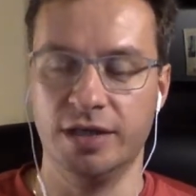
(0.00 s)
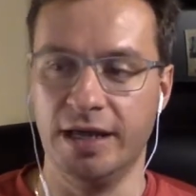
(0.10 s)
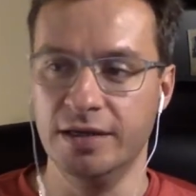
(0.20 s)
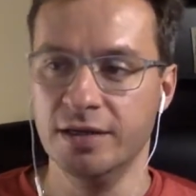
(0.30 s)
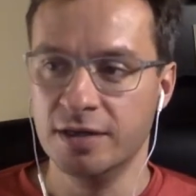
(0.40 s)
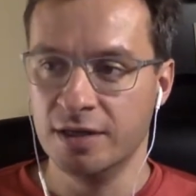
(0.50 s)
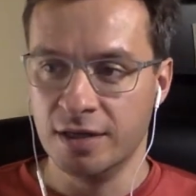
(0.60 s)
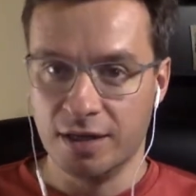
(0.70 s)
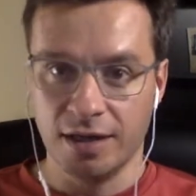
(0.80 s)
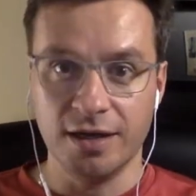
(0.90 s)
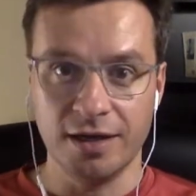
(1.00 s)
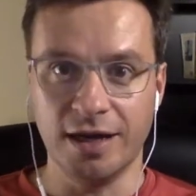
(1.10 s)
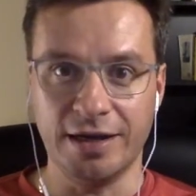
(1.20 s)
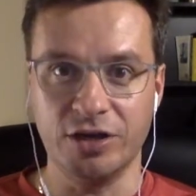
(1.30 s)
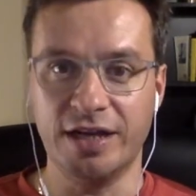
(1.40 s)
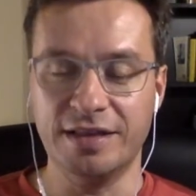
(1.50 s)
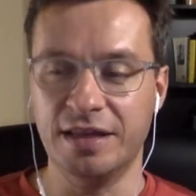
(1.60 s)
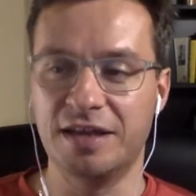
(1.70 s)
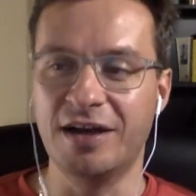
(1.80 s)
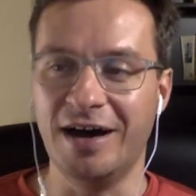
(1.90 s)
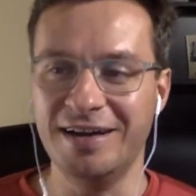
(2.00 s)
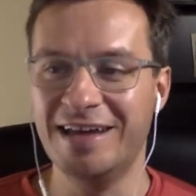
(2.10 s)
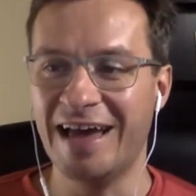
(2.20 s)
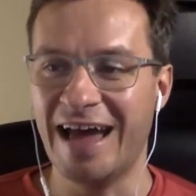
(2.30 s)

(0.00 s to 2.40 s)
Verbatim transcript: that I could get this done.